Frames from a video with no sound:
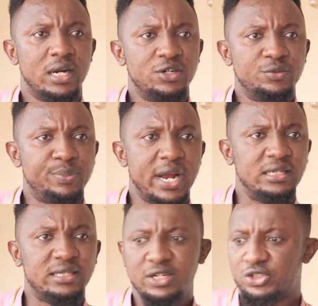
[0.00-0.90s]
I don't pay
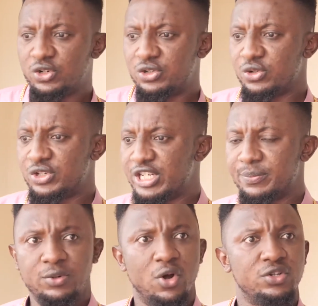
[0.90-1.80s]
attention to
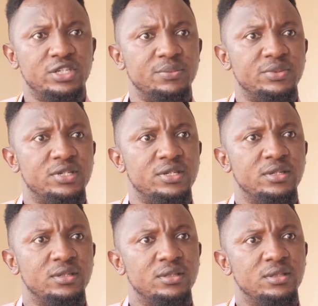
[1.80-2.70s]
cheap gossips.